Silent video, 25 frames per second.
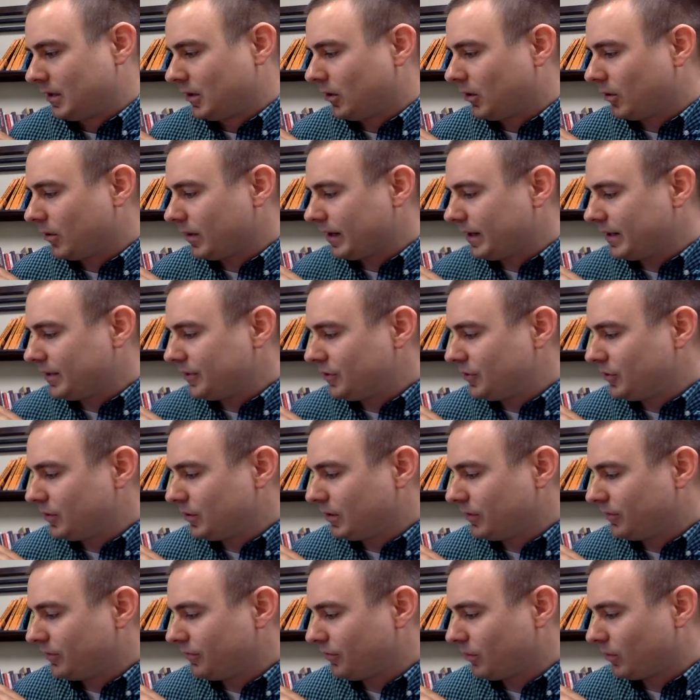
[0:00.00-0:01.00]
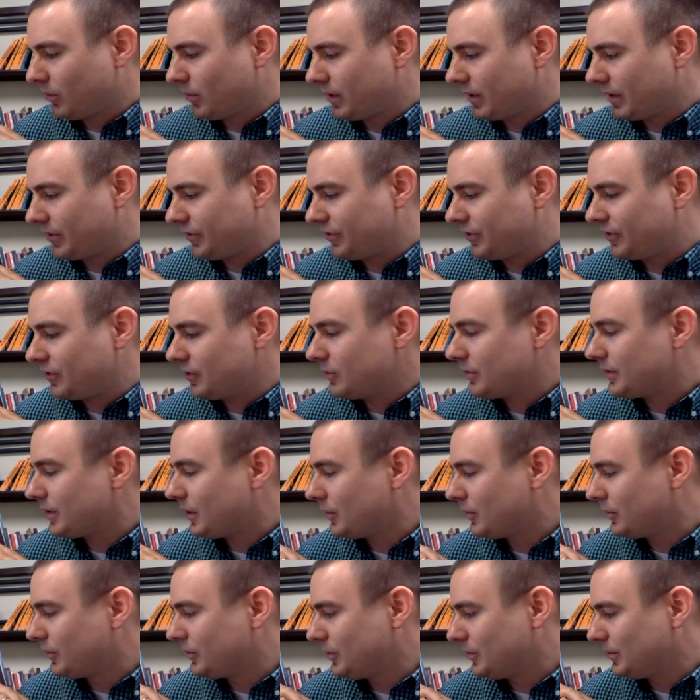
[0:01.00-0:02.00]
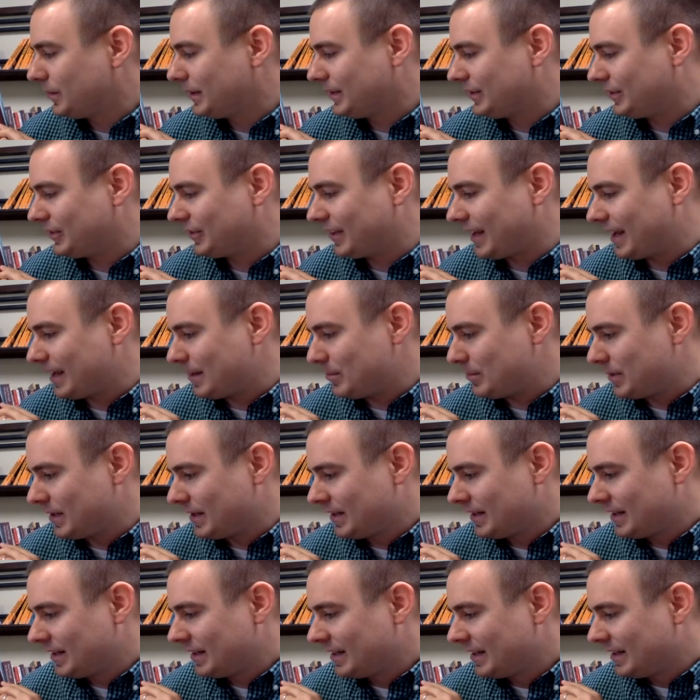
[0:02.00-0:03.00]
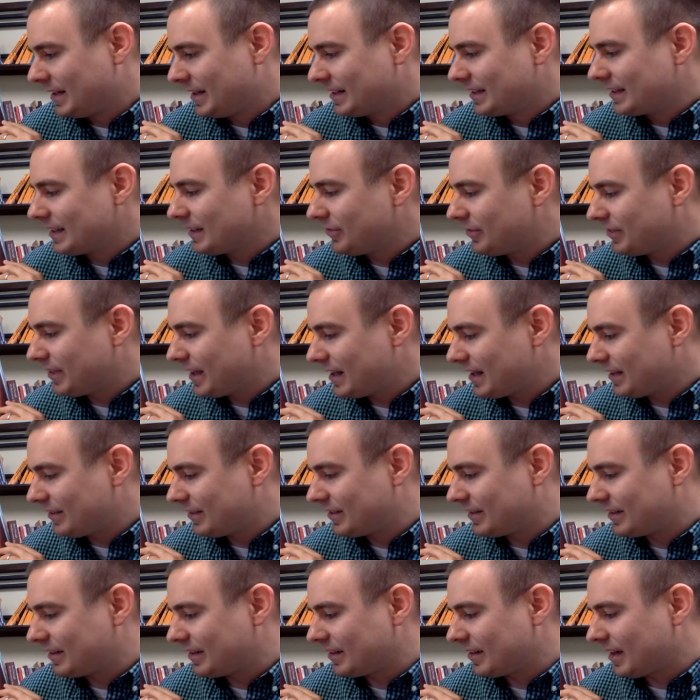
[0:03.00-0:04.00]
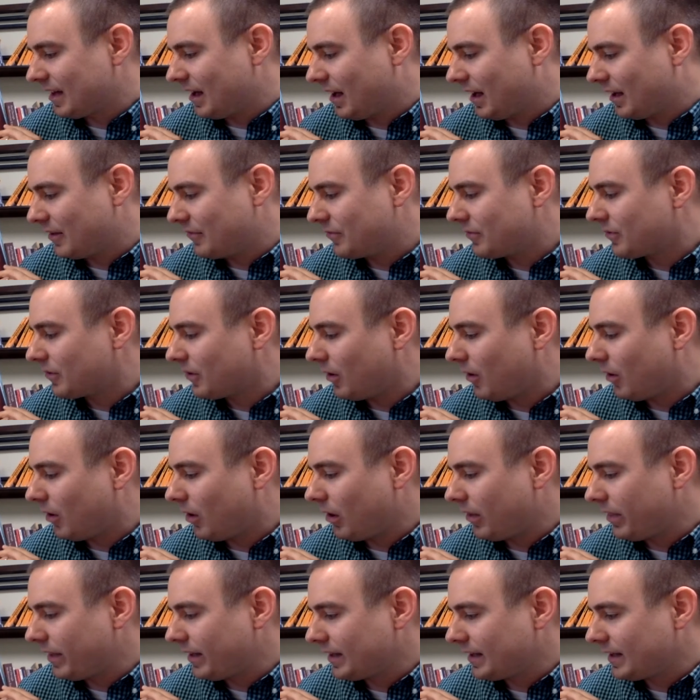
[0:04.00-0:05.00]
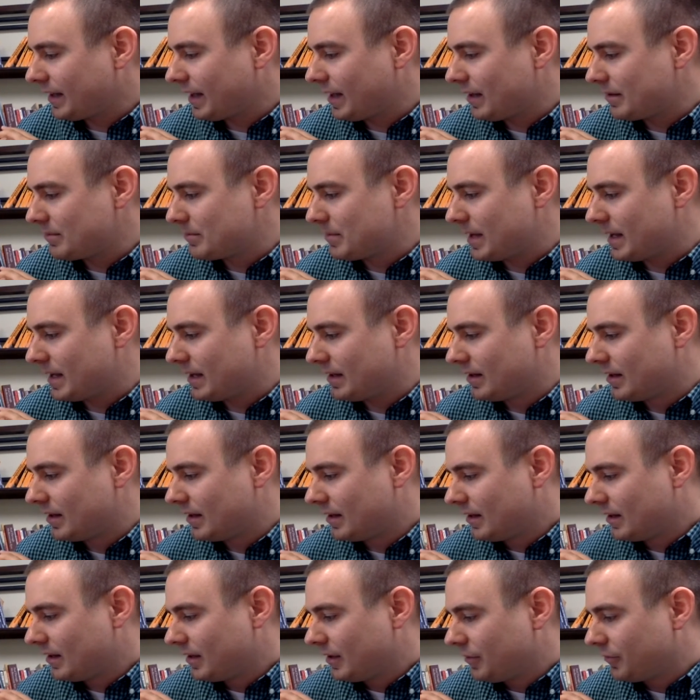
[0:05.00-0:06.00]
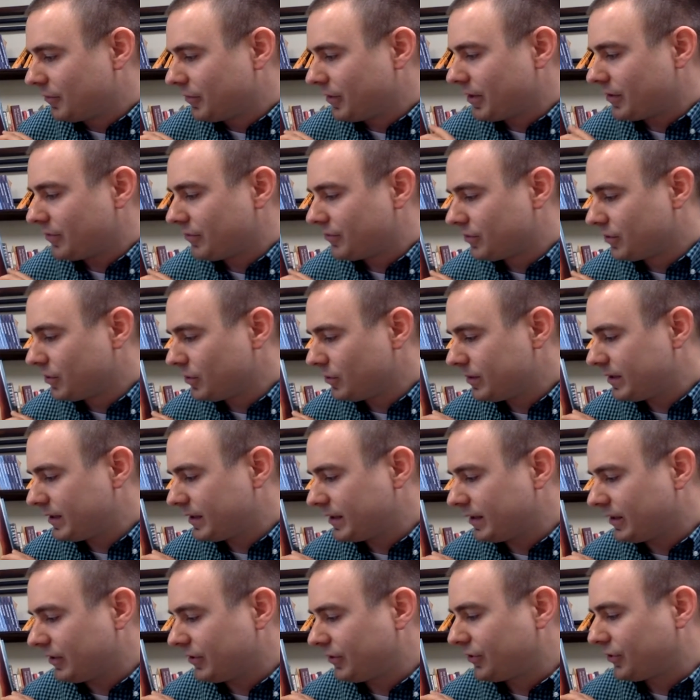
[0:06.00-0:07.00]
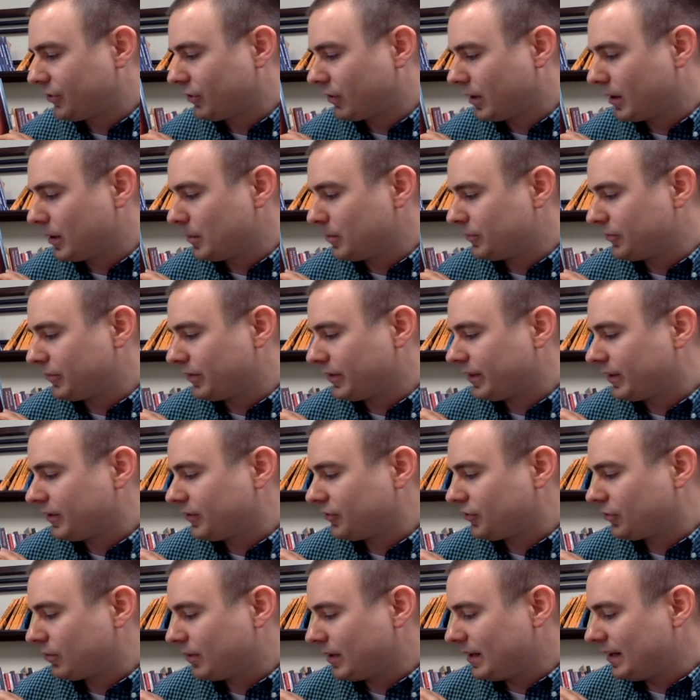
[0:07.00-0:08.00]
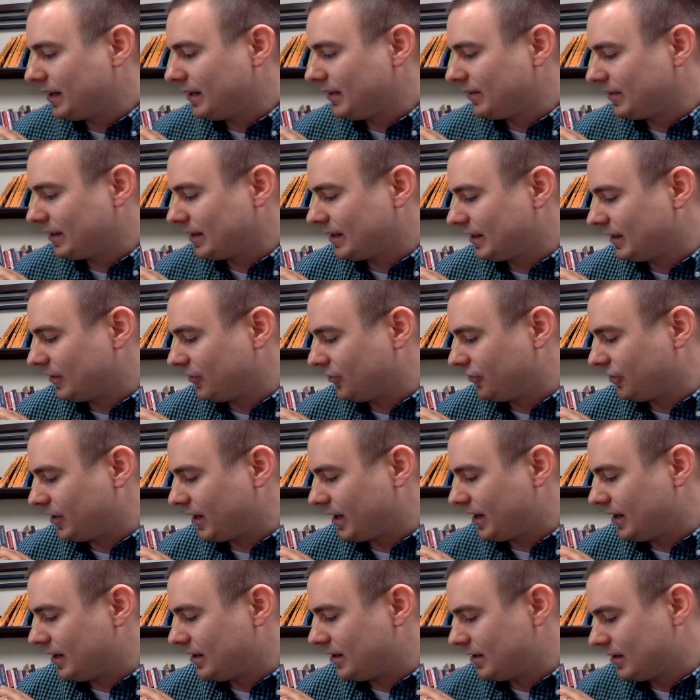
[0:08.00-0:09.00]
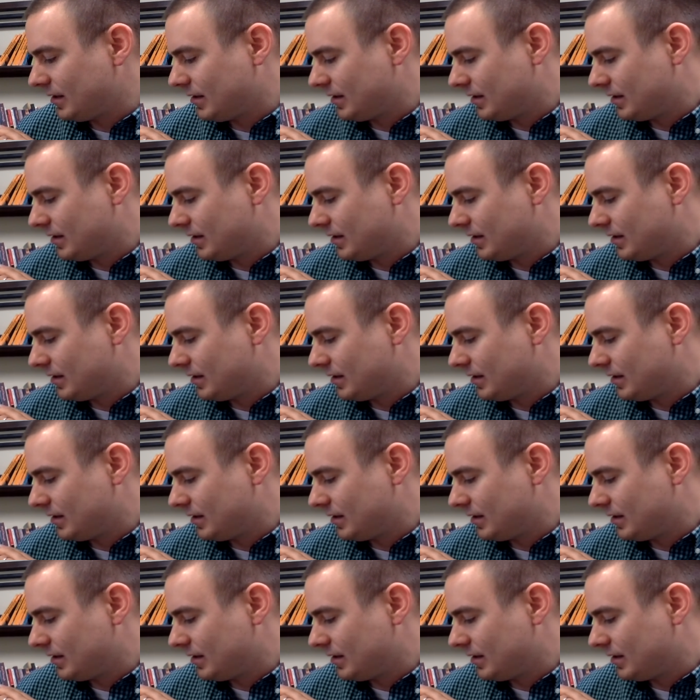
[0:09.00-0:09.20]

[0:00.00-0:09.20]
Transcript: or into a forest you go to escape, give thanks to God for all that God made. For the fruit and the syrup, for the trees and the shade.